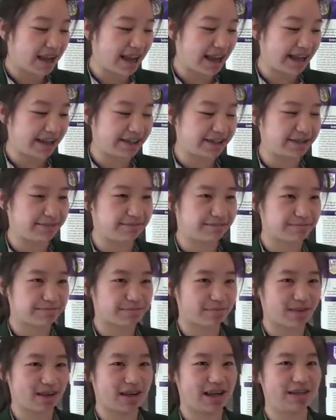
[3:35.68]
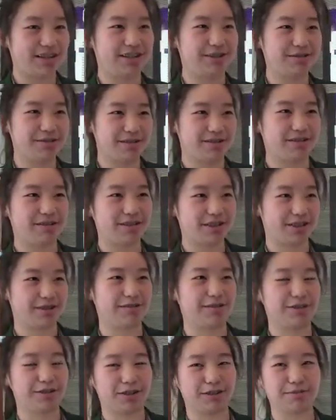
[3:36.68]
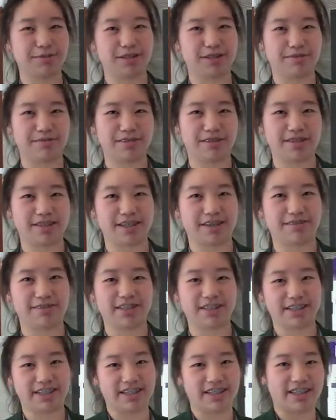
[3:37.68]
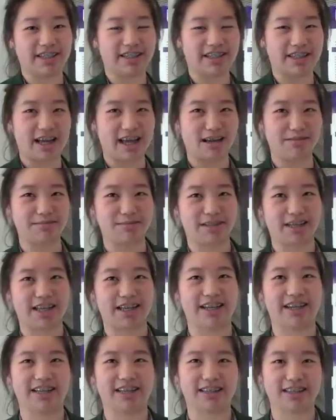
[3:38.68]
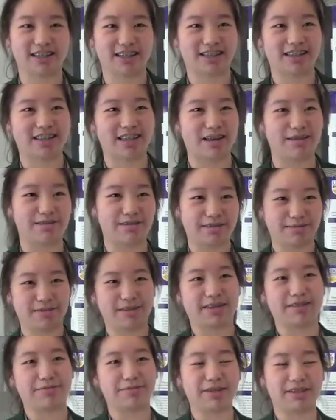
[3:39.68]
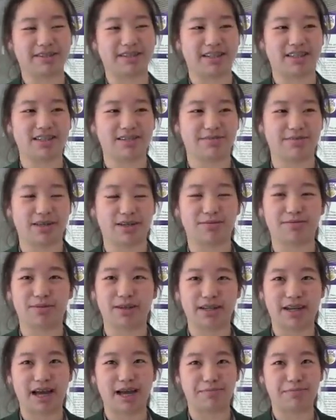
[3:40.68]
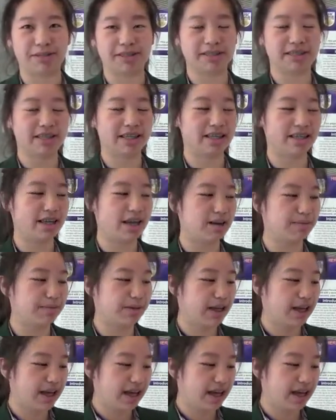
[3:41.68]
and uh, she was uh, she was showing me some of the stuff they did in the lab to kind of get give me a sense of like what happens in that lab.